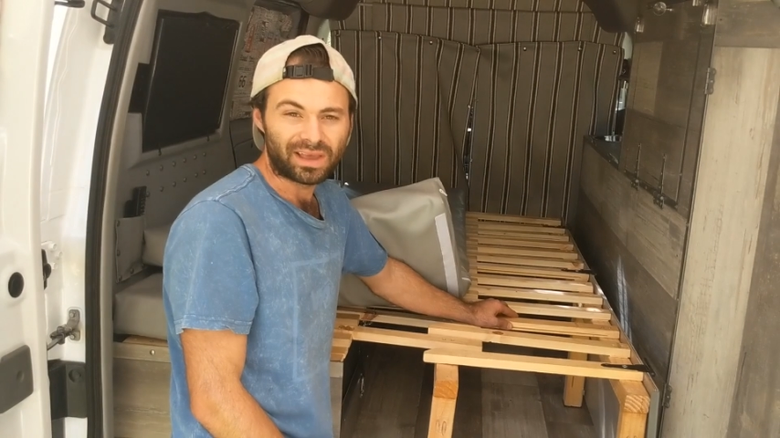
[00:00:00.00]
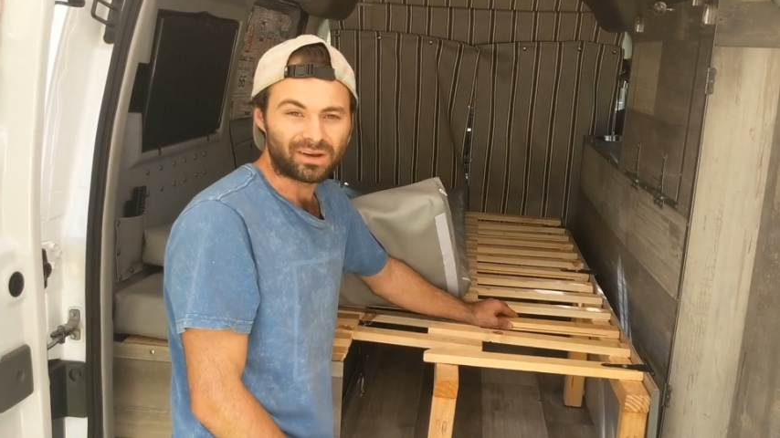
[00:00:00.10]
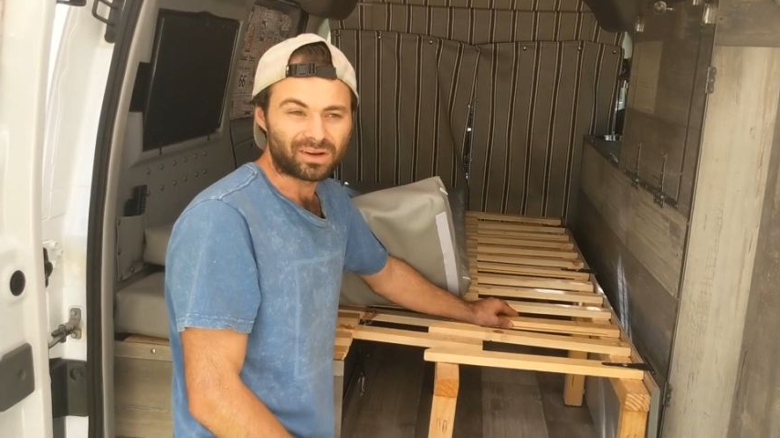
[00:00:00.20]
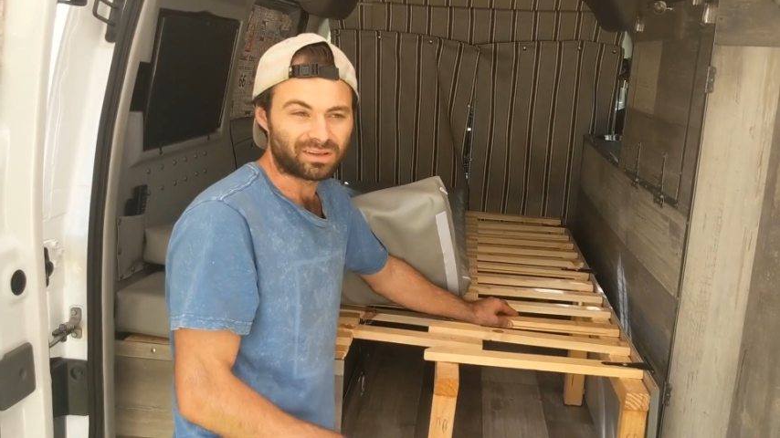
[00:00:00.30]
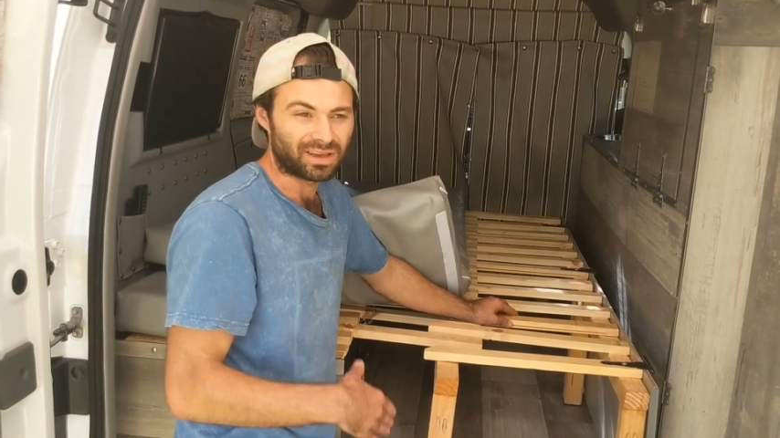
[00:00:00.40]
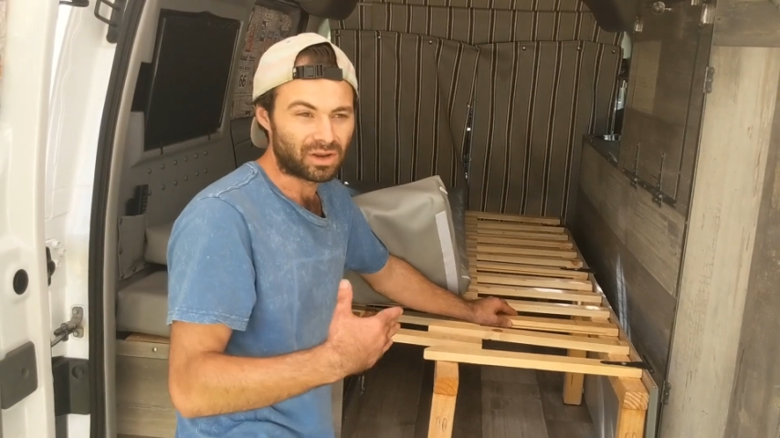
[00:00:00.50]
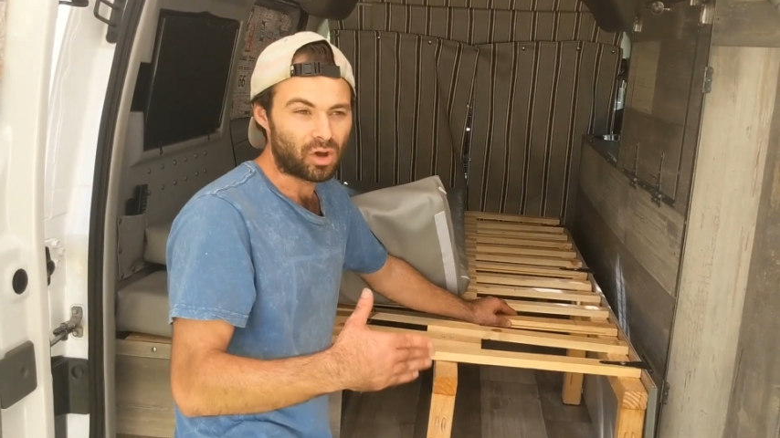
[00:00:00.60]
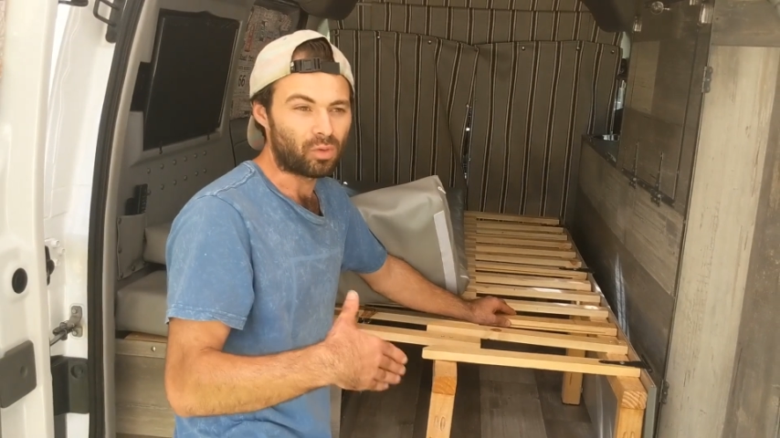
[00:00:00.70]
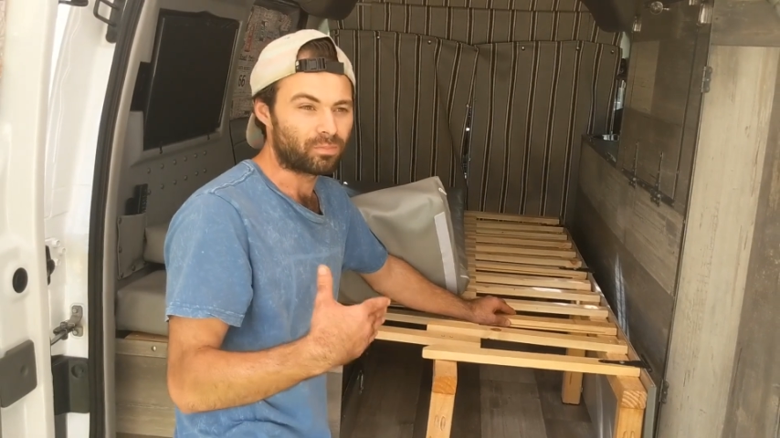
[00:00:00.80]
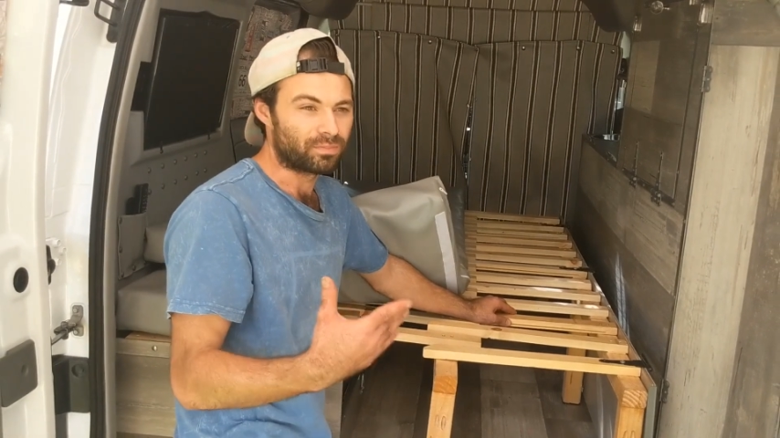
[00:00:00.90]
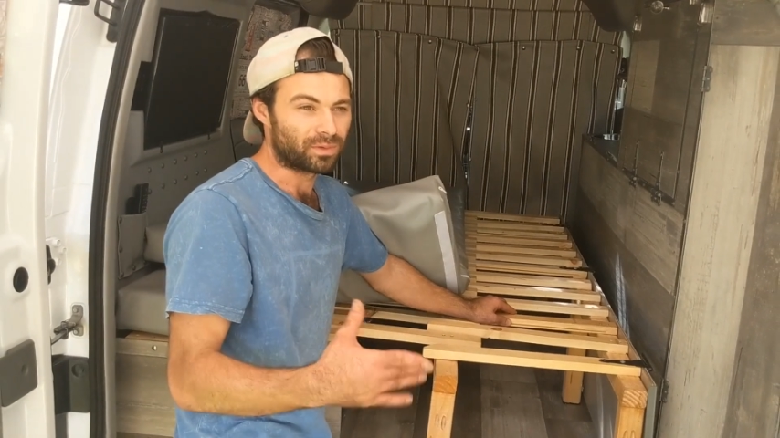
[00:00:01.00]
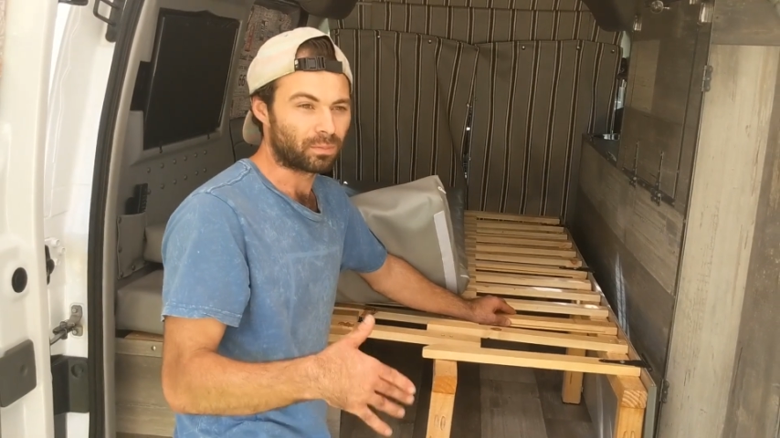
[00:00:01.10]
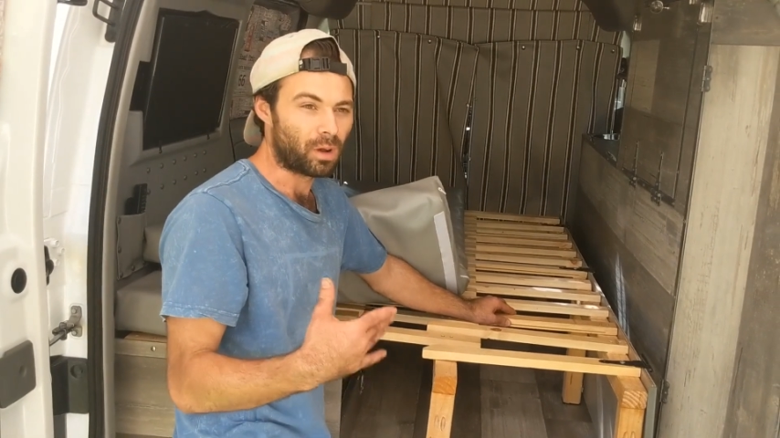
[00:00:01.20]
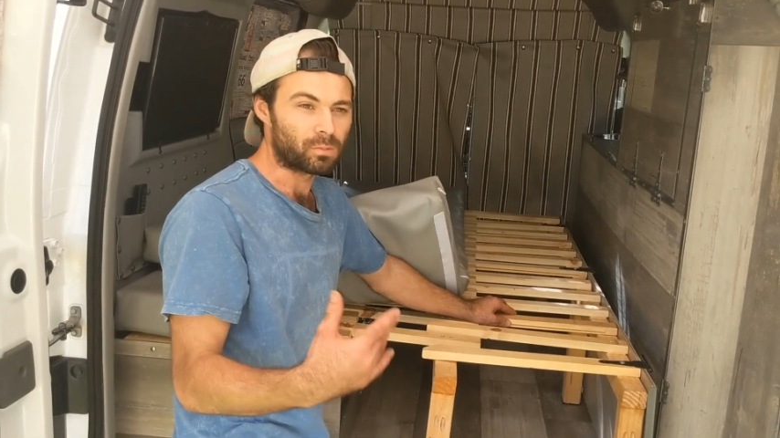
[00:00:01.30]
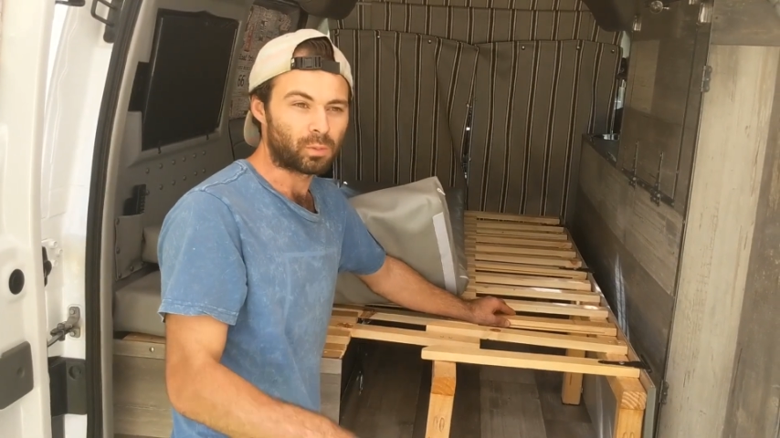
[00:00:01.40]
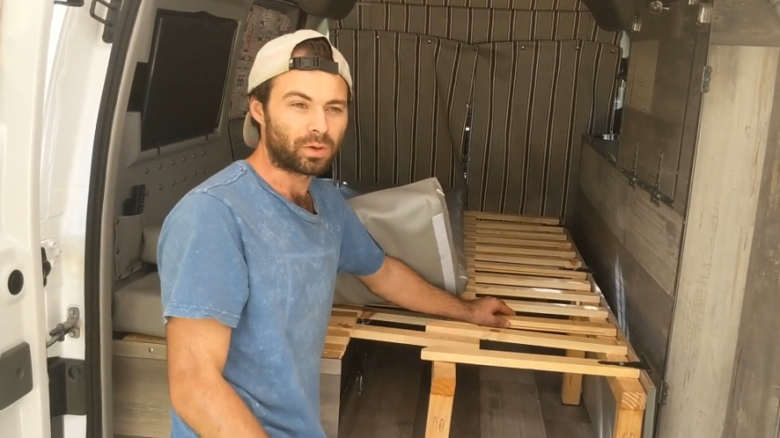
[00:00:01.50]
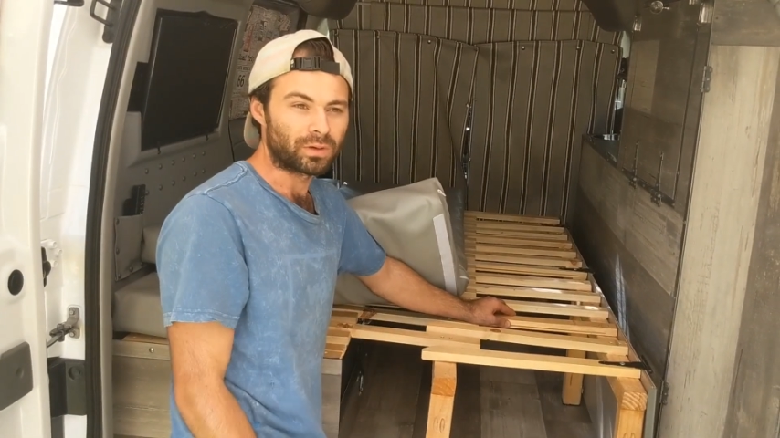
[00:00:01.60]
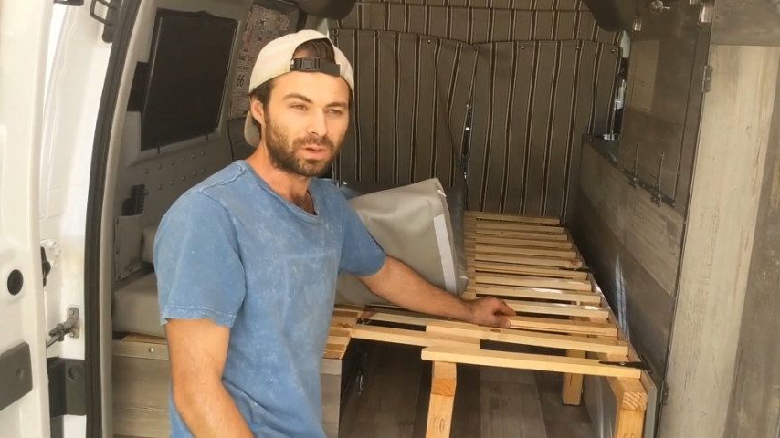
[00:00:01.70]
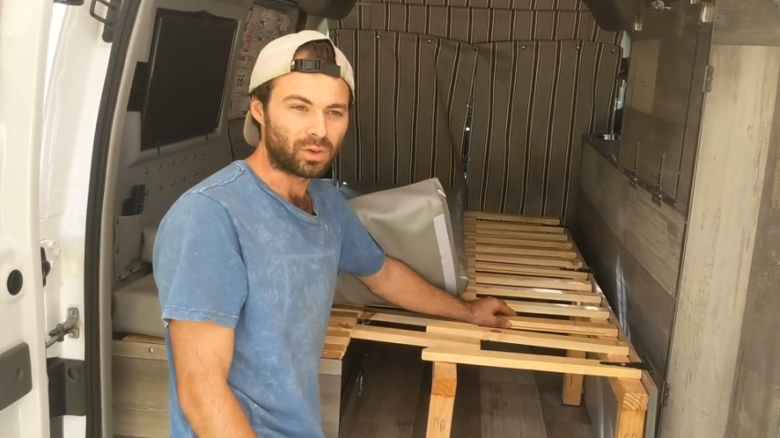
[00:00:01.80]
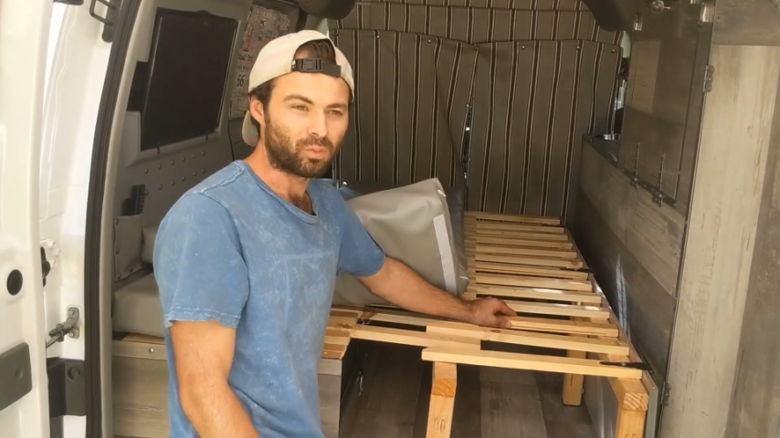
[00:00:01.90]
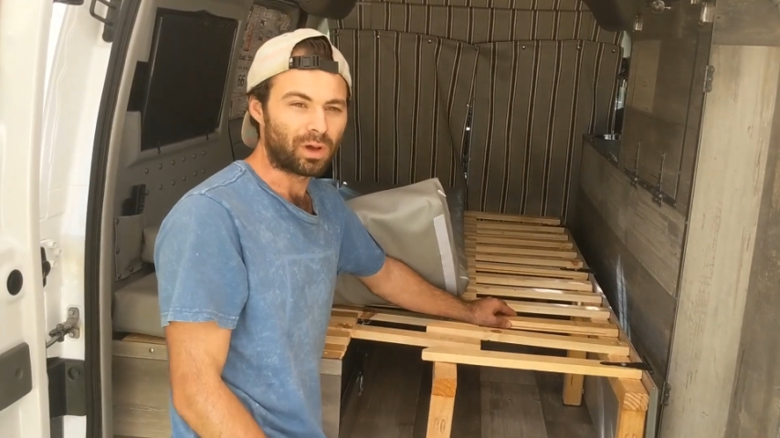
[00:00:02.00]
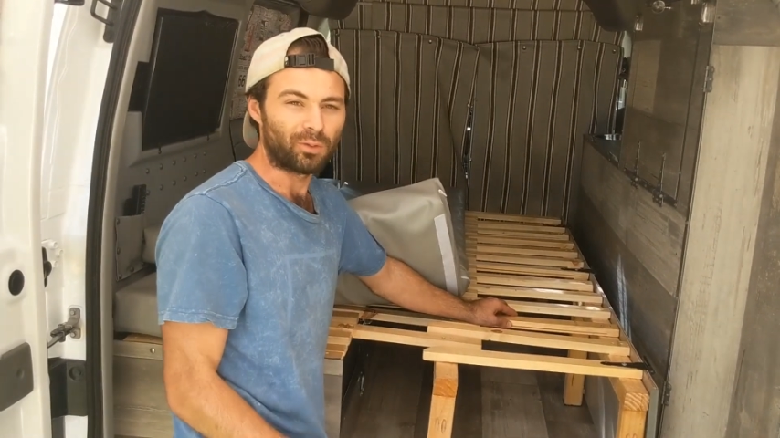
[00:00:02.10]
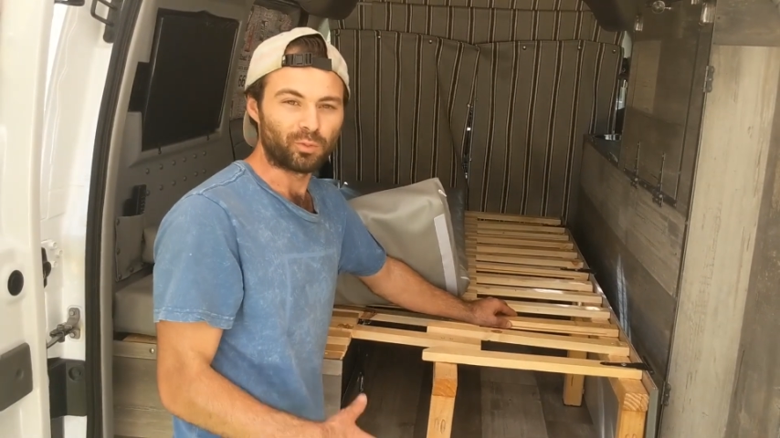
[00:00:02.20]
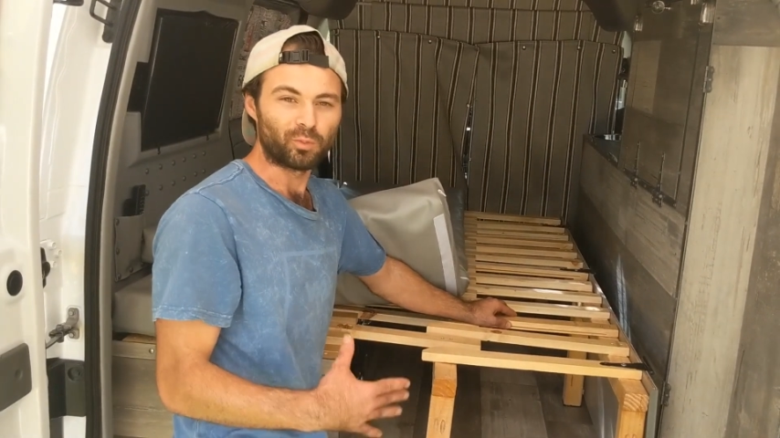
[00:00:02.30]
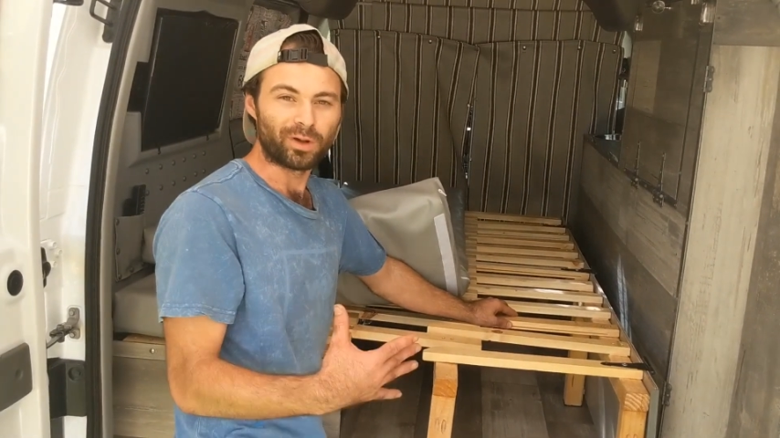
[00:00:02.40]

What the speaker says: later, because I know you're probably wondering, well,